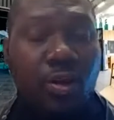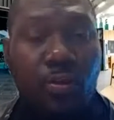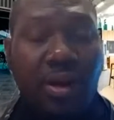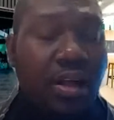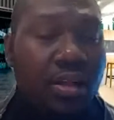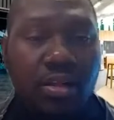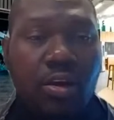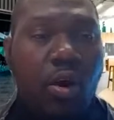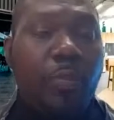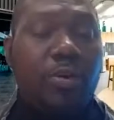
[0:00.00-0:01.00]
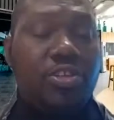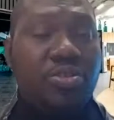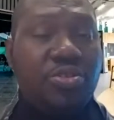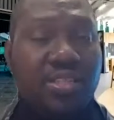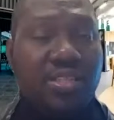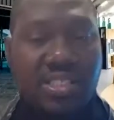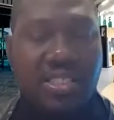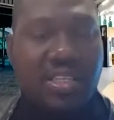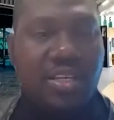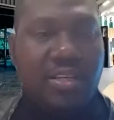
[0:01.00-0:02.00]
global opportunities.
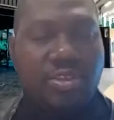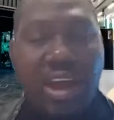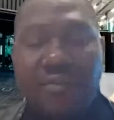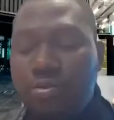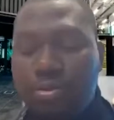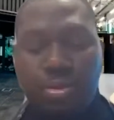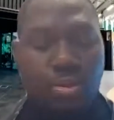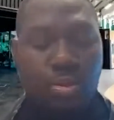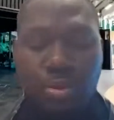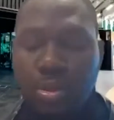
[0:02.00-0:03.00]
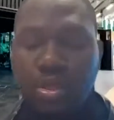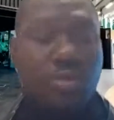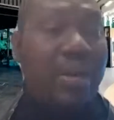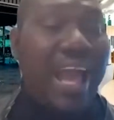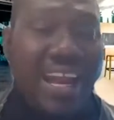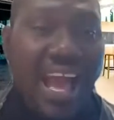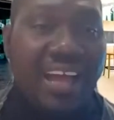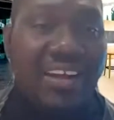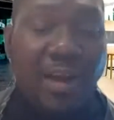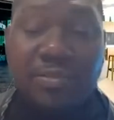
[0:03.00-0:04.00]
Travel to
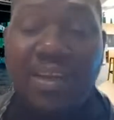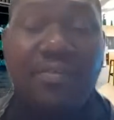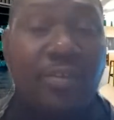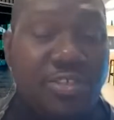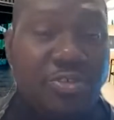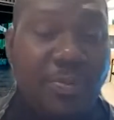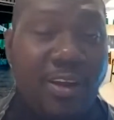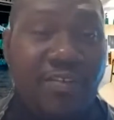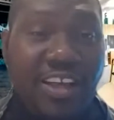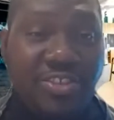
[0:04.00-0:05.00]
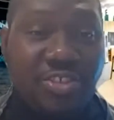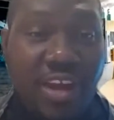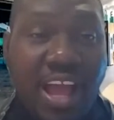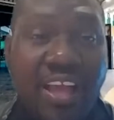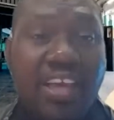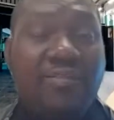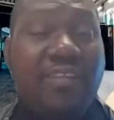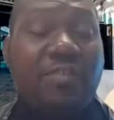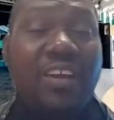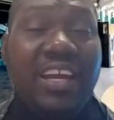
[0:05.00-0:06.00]
Ghana. That was my first trip out of Nigeria. If
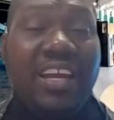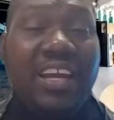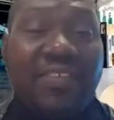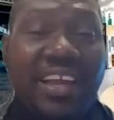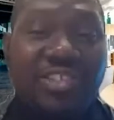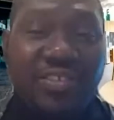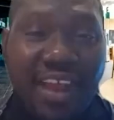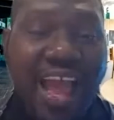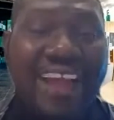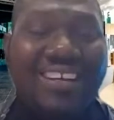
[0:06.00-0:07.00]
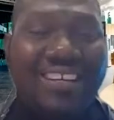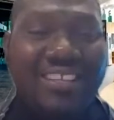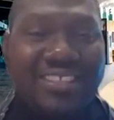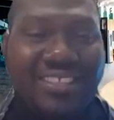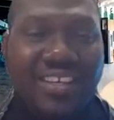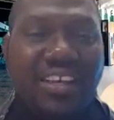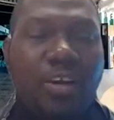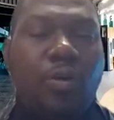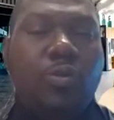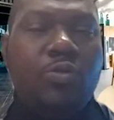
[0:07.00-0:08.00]
you have not left Nigeria, at least
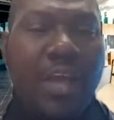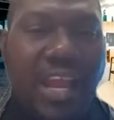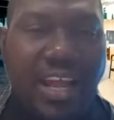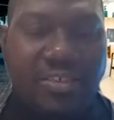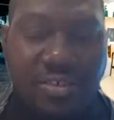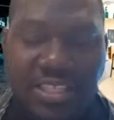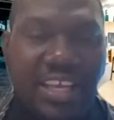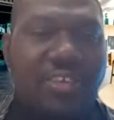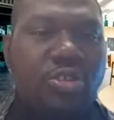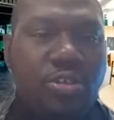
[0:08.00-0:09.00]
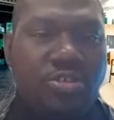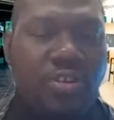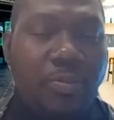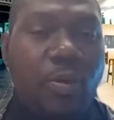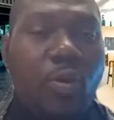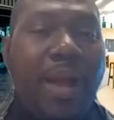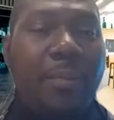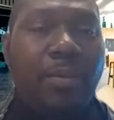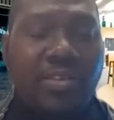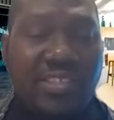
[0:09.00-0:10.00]
go to Ghana. Just take a short trip. Go by
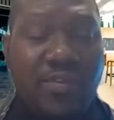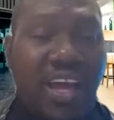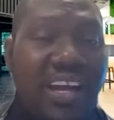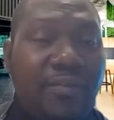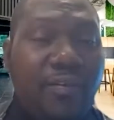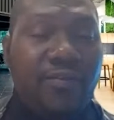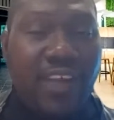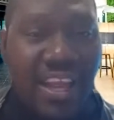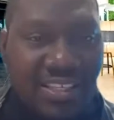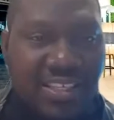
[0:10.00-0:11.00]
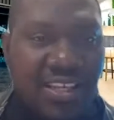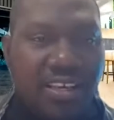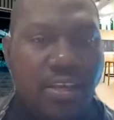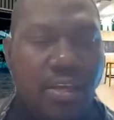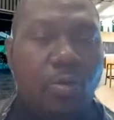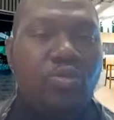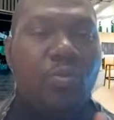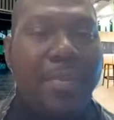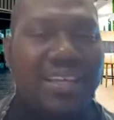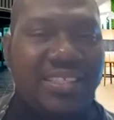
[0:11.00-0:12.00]
bus if you can't afford flights. Go to
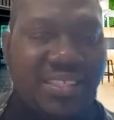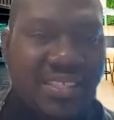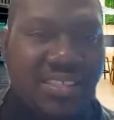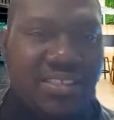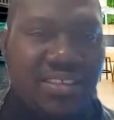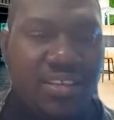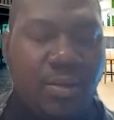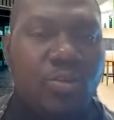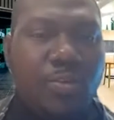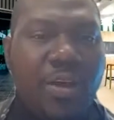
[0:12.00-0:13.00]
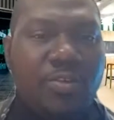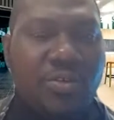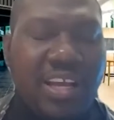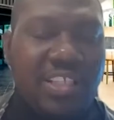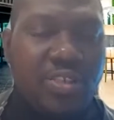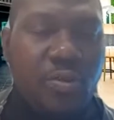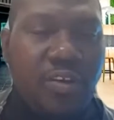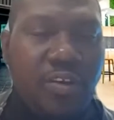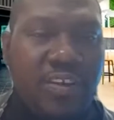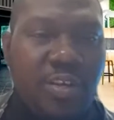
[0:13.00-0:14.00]
MEST. Go to Meltwater School
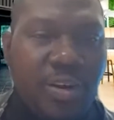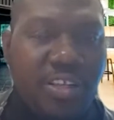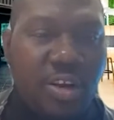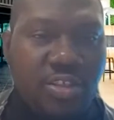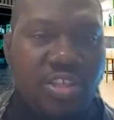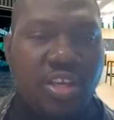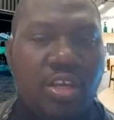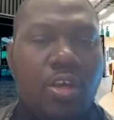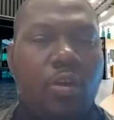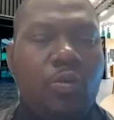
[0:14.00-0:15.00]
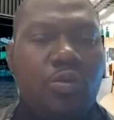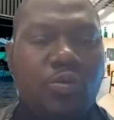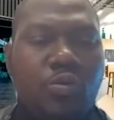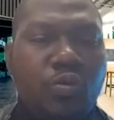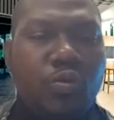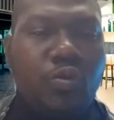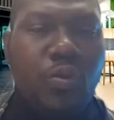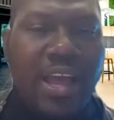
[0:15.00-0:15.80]
of Entrepreneurial Technology. Go to